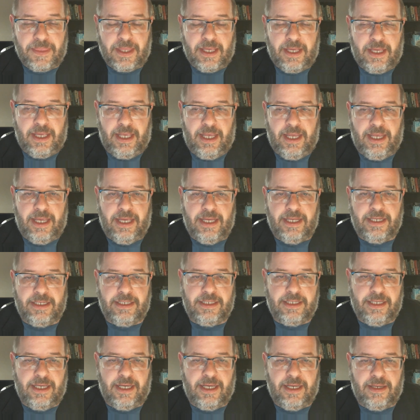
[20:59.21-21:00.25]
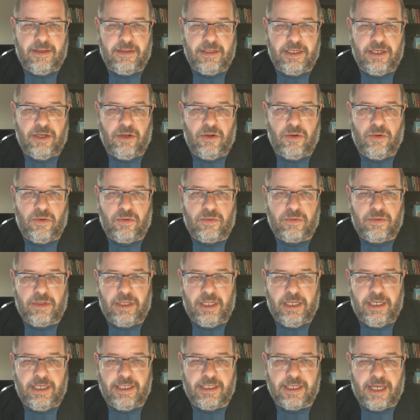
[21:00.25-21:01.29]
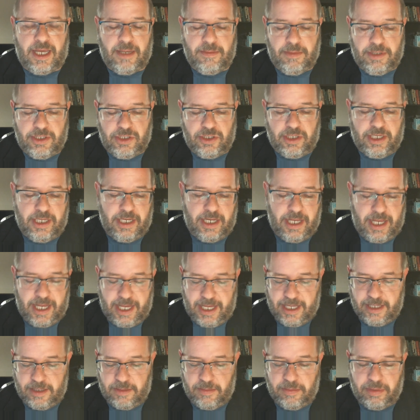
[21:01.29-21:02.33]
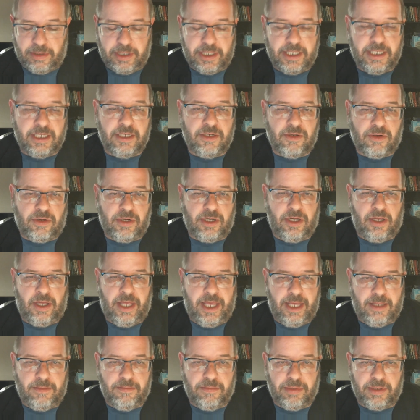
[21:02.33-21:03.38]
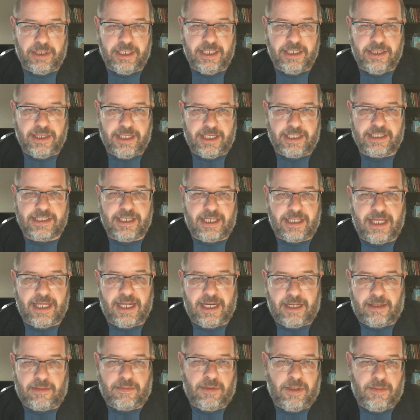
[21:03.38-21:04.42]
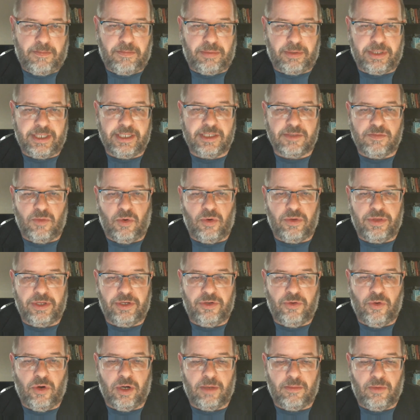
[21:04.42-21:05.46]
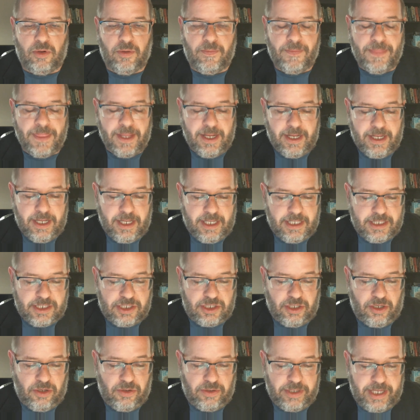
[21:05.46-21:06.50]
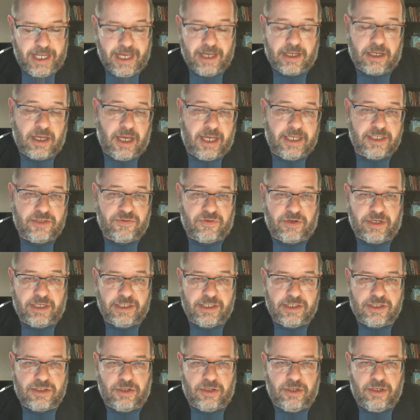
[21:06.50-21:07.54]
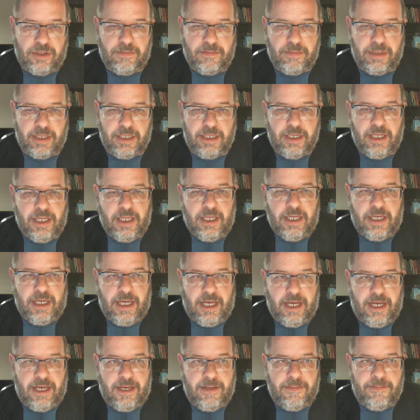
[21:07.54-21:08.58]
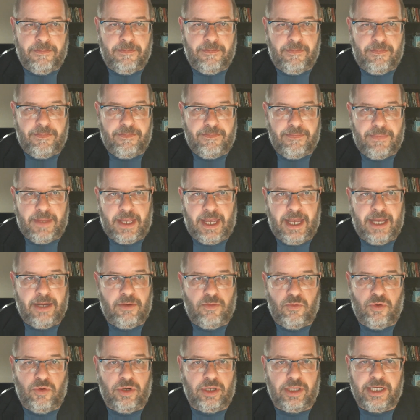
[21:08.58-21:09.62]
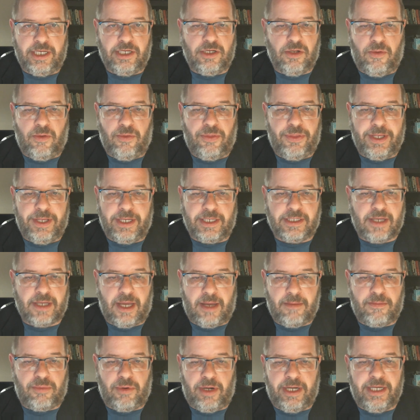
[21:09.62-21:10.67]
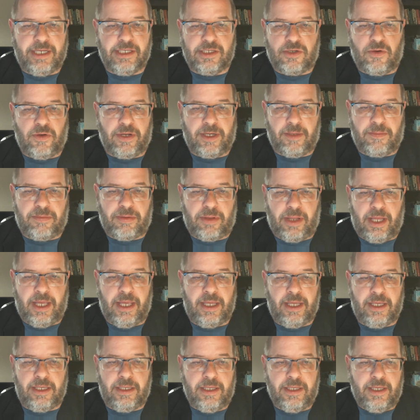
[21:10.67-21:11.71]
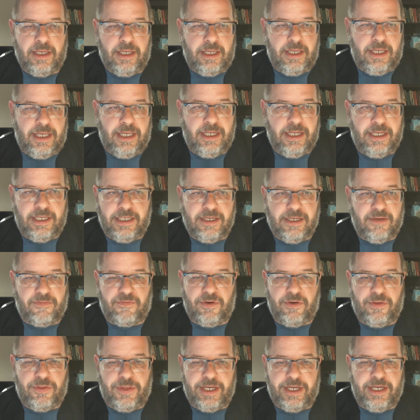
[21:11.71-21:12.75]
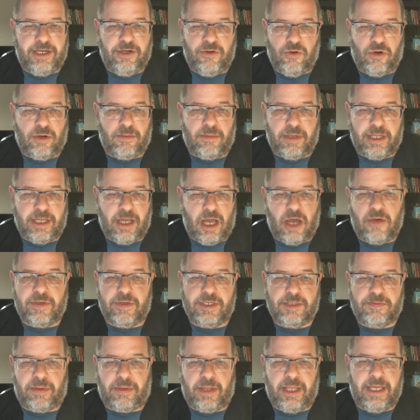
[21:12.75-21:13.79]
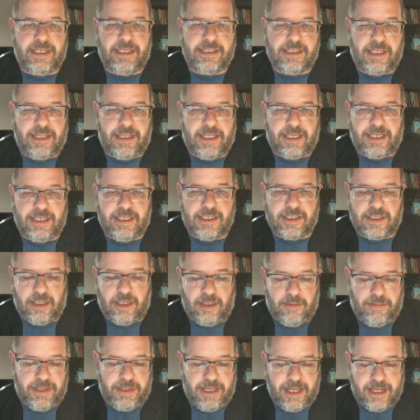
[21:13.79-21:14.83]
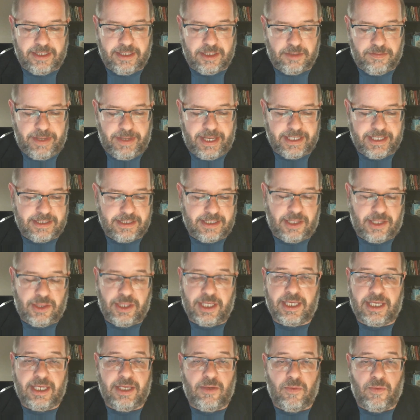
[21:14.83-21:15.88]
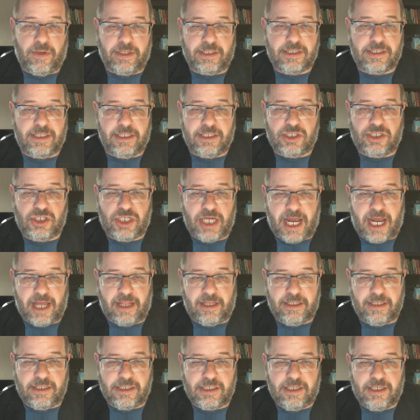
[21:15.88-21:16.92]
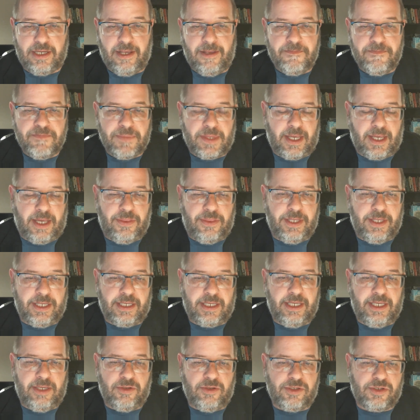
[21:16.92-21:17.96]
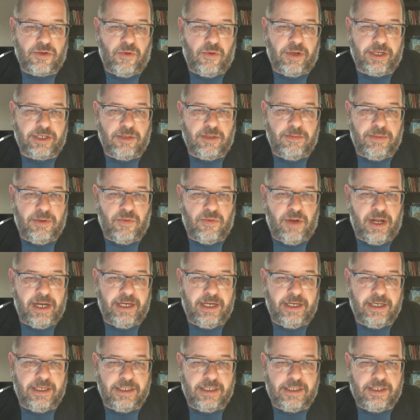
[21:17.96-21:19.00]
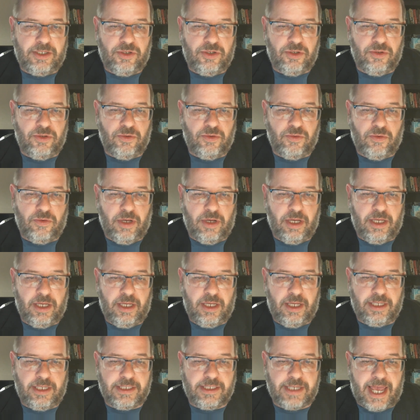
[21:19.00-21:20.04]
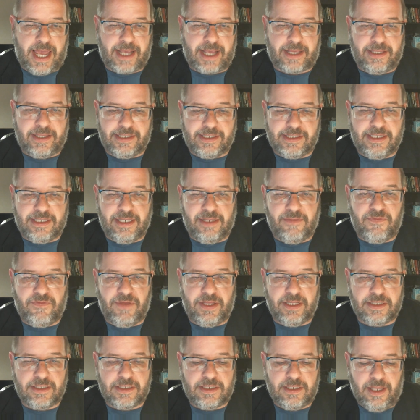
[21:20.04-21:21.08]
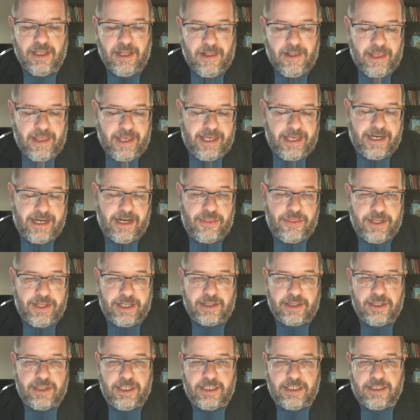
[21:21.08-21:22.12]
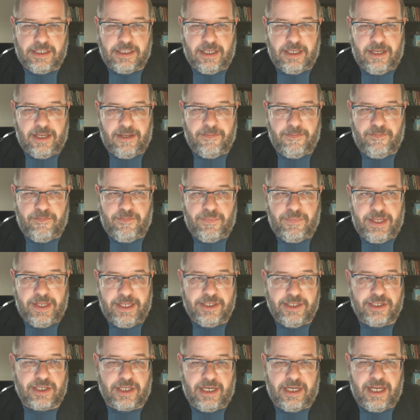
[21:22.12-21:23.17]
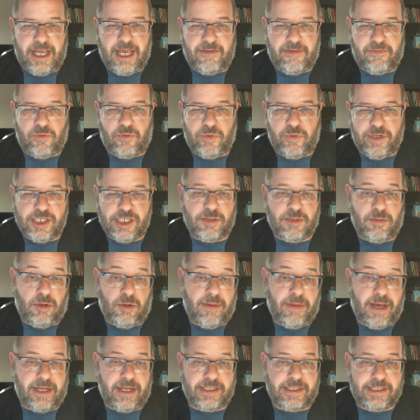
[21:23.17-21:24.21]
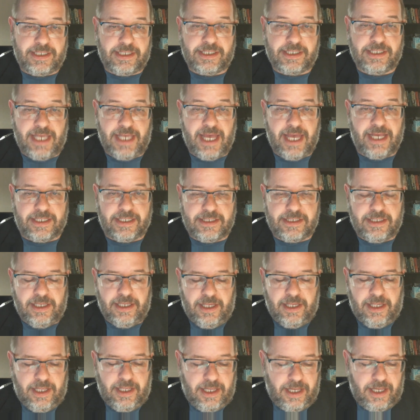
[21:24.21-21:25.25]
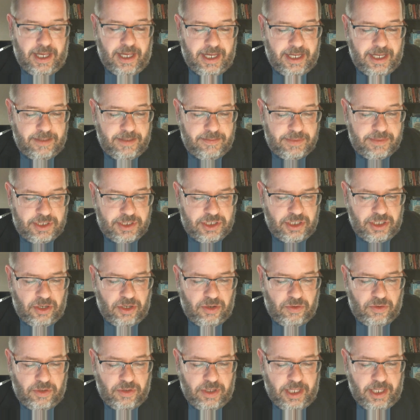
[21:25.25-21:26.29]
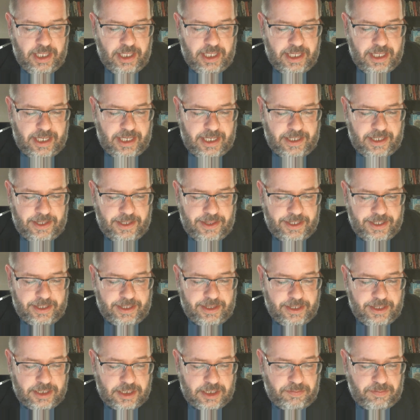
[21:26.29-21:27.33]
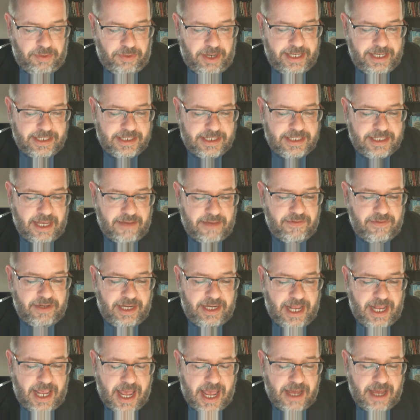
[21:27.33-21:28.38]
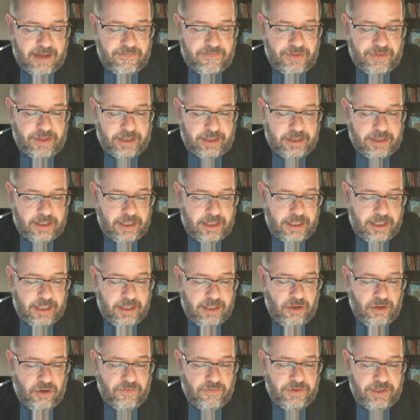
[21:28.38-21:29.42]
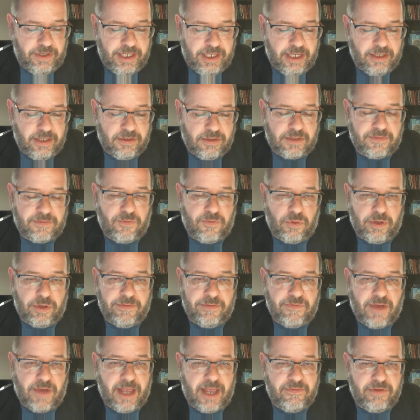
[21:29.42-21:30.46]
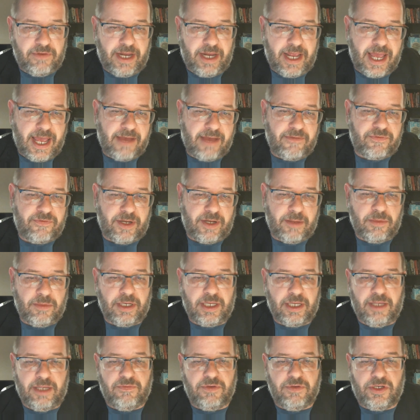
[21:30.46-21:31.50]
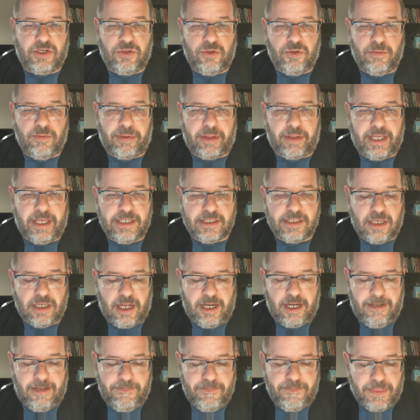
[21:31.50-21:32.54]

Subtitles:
And anytime that you get a hand bleed or a head bleed, things like it bleeds more than normal. So yeah, cause for concern, but I really don't think Tom Brady's going to play any different than he normally always plays. I think he's going to be at his best. I think he wants this challenge. I think he's going to be ready to attack this defense, and I think that he's going to have a reasonable amount of success. So the spread is 7.5. The over and the under is 45.5, and I'm going to give you 2 plays on it.